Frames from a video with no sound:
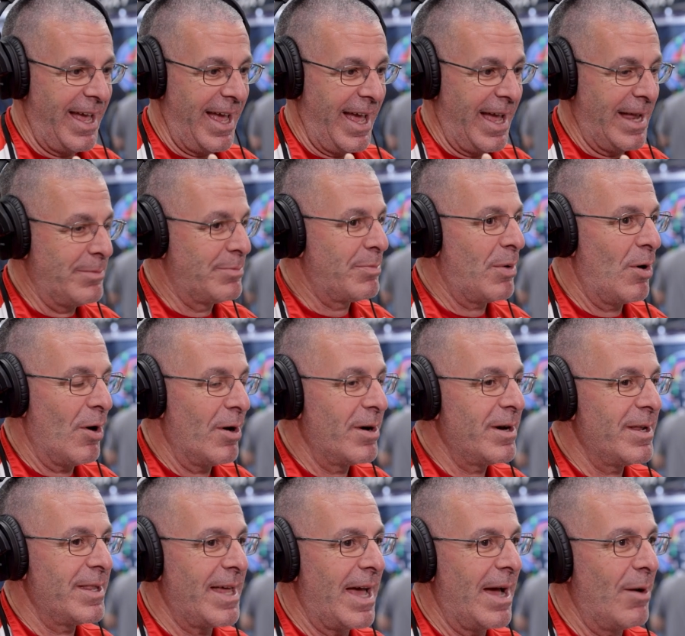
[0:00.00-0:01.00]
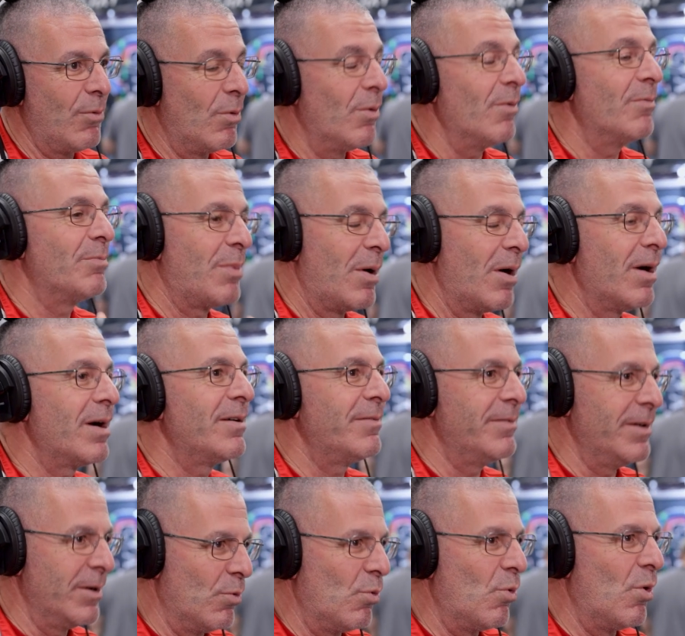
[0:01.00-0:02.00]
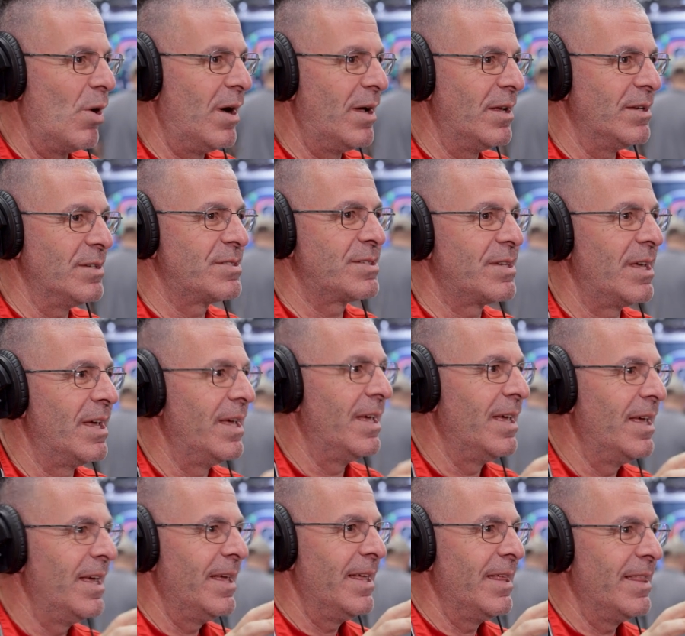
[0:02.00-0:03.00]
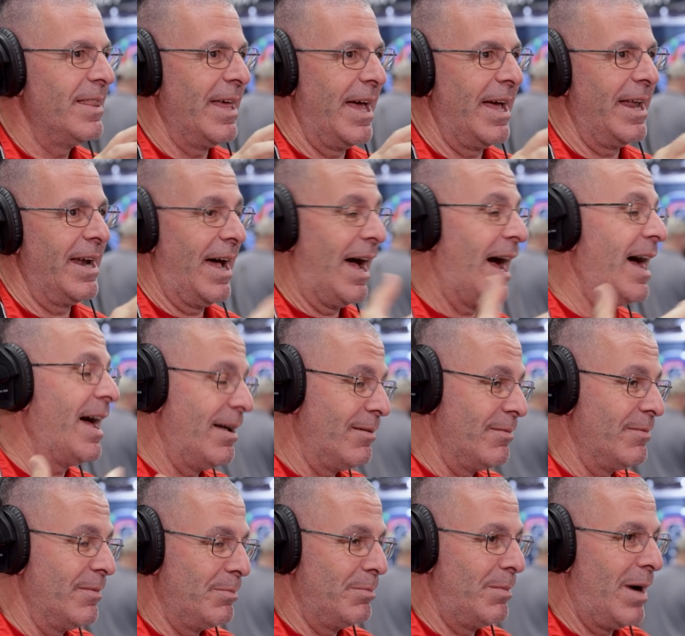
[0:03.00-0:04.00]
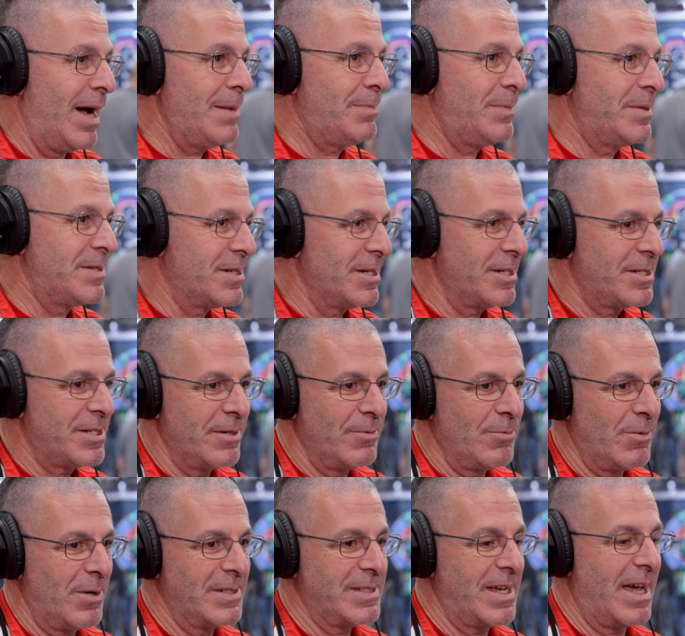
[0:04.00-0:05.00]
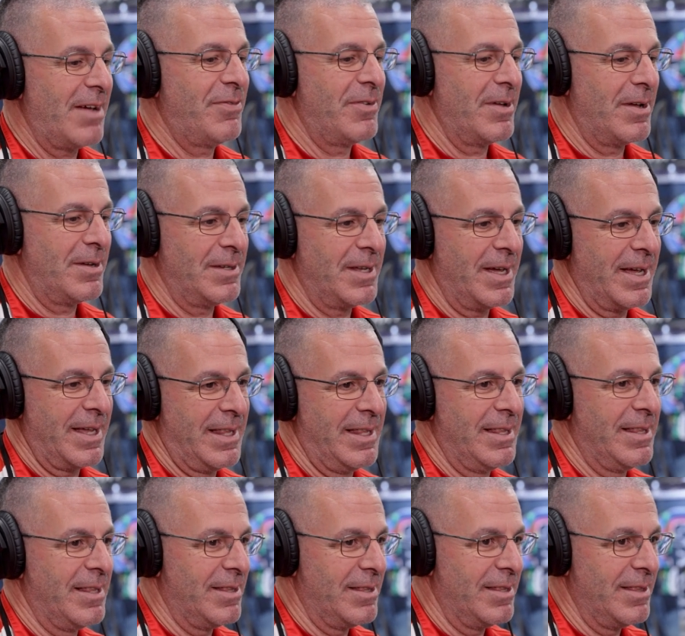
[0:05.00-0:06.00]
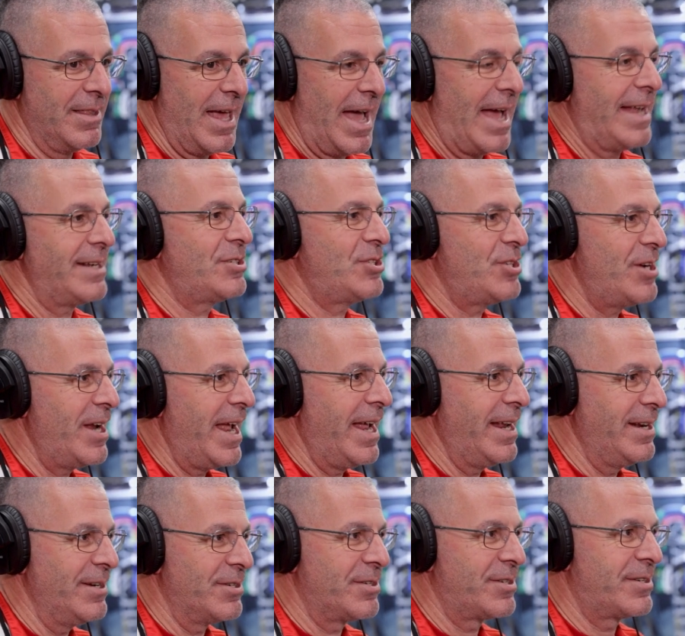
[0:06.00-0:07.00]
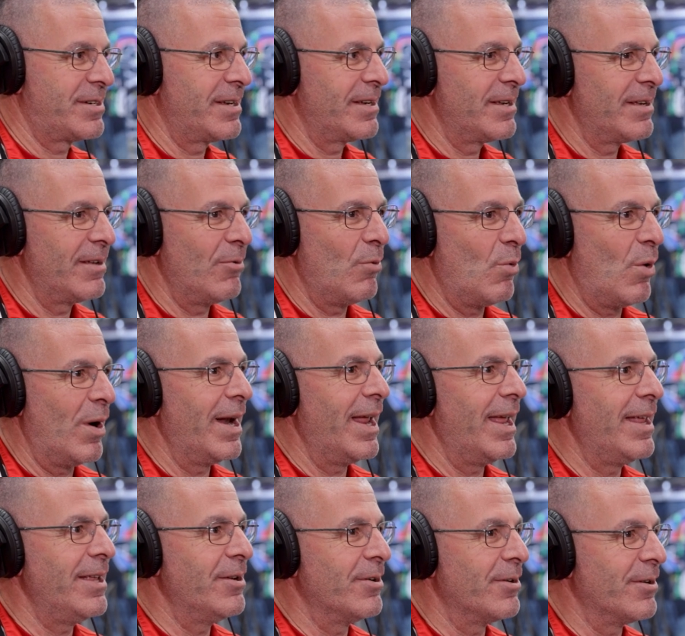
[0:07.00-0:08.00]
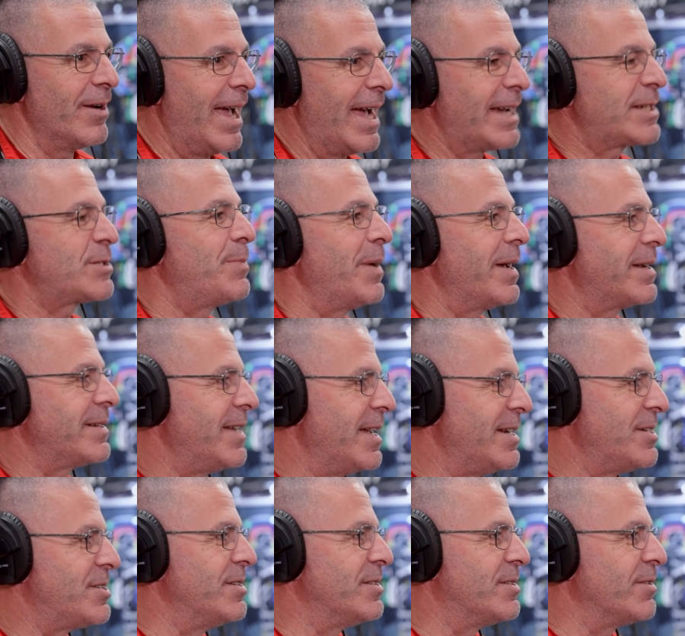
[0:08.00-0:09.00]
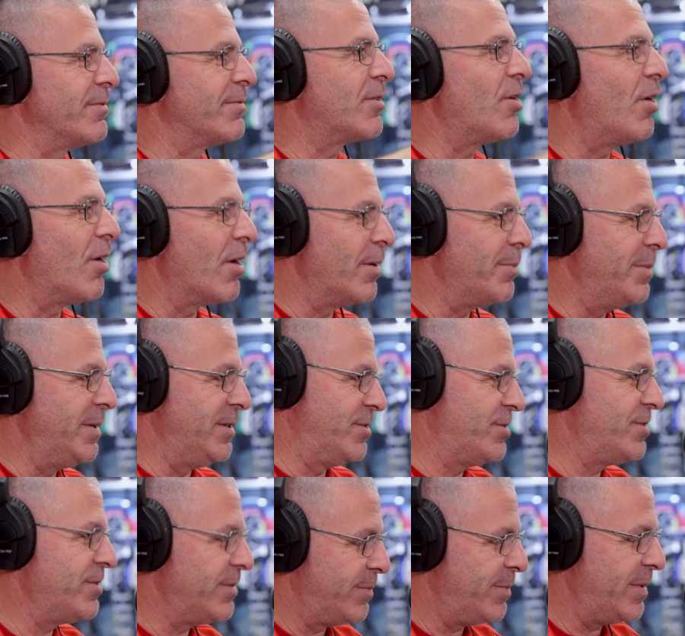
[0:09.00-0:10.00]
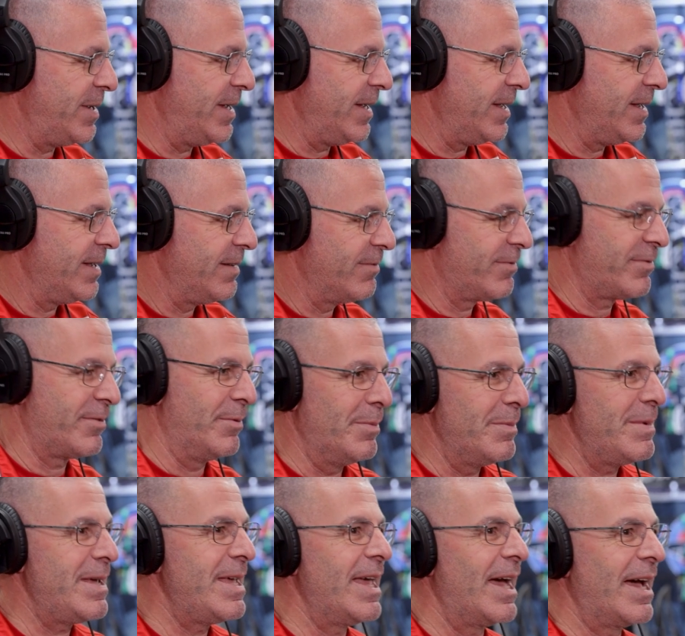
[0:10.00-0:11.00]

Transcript: And part of that, part of it was that I, my position was I felt like that changed what your expectations of carbon should be. For yeah.